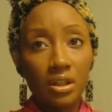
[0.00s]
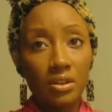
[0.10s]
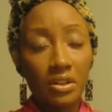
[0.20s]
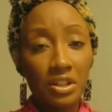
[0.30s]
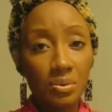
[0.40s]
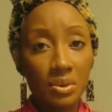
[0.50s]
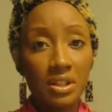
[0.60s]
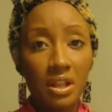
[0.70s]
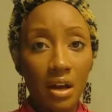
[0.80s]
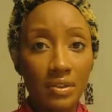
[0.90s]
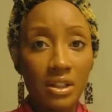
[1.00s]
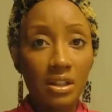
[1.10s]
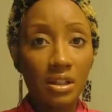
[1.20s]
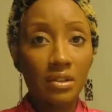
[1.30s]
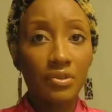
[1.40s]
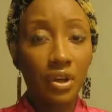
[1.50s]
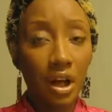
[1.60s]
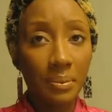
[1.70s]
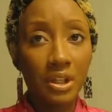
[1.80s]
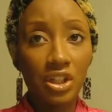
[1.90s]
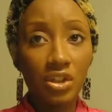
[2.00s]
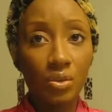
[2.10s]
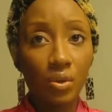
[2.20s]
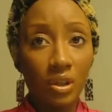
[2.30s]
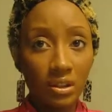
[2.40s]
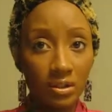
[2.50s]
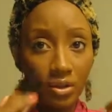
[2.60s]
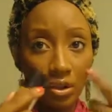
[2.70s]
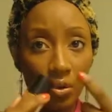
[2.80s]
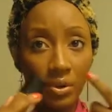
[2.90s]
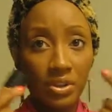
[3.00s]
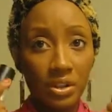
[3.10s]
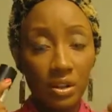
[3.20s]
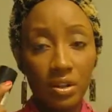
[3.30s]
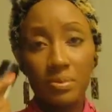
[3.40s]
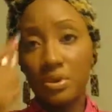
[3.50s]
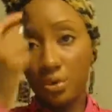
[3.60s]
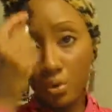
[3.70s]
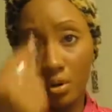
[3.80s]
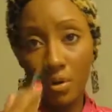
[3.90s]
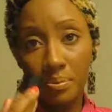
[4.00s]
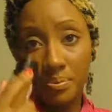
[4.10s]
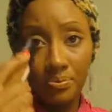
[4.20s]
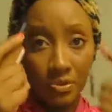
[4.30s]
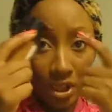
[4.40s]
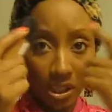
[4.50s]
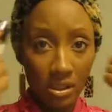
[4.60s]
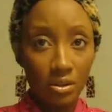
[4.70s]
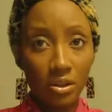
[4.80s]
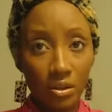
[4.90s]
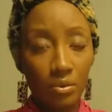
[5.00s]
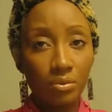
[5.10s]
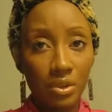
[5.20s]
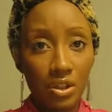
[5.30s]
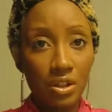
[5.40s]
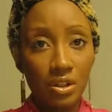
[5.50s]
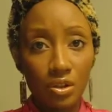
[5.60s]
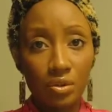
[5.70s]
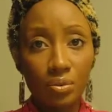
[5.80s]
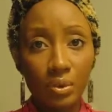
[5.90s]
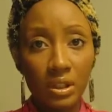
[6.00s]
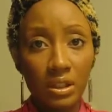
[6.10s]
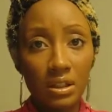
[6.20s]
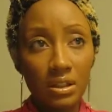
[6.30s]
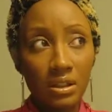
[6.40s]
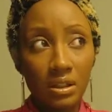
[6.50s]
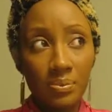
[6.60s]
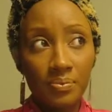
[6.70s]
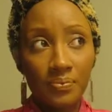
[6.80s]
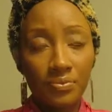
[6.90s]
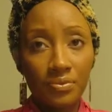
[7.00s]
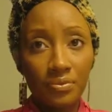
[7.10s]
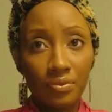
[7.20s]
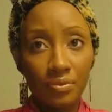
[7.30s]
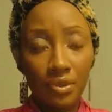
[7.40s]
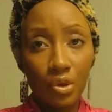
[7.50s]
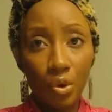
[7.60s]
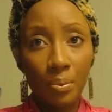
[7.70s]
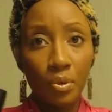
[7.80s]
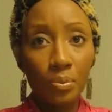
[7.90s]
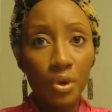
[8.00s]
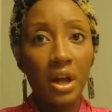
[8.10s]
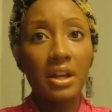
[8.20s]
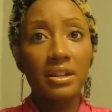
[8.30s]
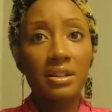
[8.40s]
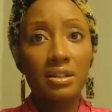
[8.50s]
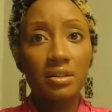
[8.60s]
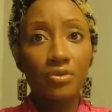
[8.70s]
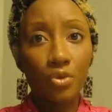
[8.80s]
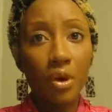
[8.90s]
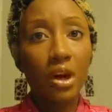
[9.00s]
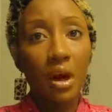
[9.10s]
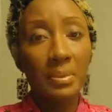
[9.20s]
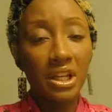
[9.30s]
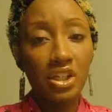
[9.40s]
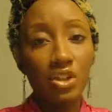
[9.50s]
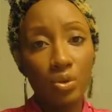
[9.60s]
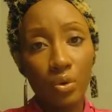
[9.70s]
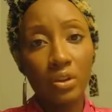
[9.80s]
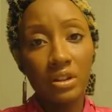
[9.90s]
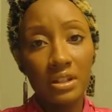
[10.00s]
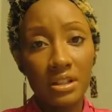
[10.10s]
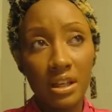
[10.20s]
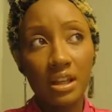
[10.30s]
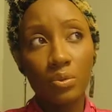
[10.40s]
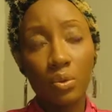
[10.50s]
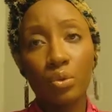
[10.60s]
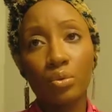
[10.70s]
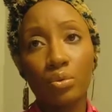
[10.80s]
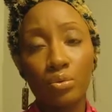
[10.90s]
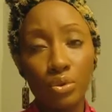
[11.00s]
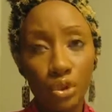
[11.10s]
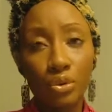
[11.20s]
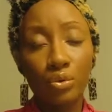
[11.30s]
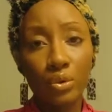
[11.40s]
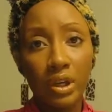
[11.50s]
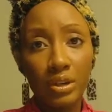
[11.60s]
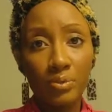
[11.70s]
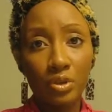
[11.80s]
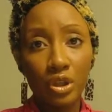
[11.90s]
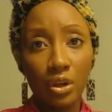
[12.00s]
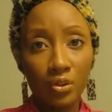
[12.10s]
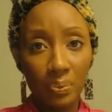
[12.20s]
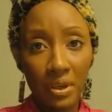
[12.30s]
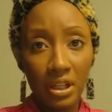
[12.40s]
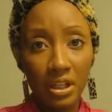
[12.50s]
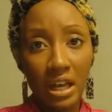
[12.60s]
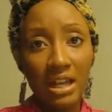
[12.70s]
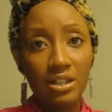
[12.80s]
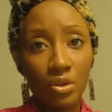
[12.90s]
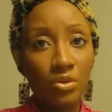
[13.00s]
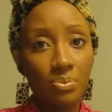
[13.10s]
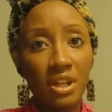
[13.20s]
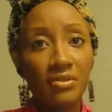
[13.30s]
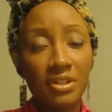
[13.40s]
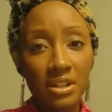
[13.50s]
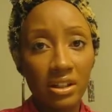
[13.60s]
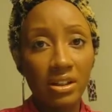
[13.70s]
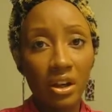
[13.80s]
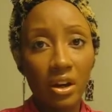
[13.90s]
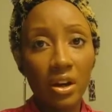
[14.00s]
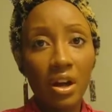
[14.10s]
This one is obviously for combination of oil, so it's going to absorb that, it's going to do what normal products for combination of oily skin will do, and it has those benefits in there.